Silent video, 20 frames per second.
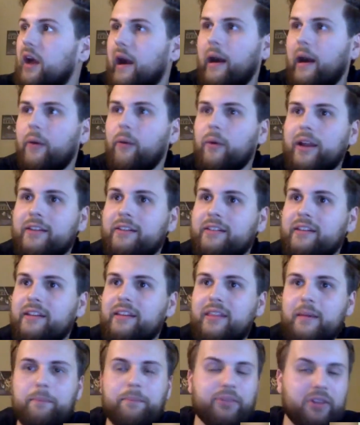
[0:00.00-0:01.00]
I want to see
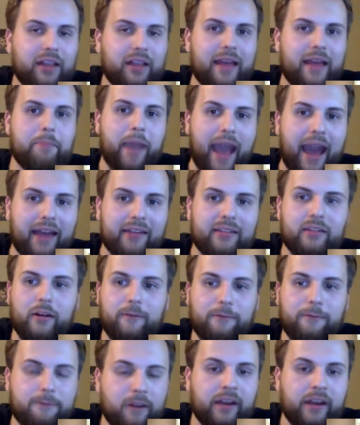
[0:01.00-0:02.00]
them play past their
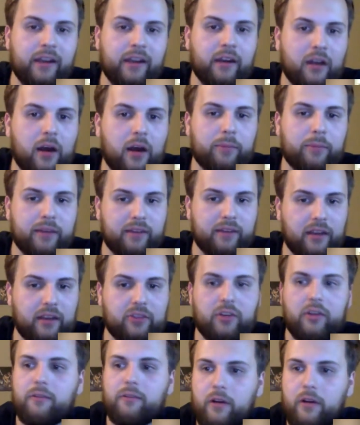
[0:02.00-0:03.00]
freaking
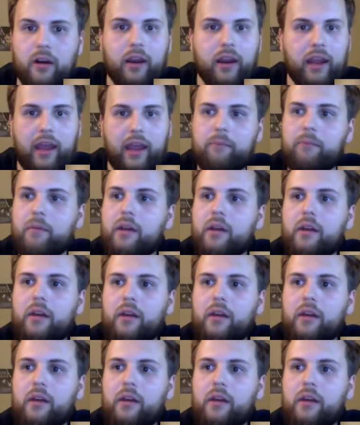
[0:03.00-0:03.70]
competition for a game.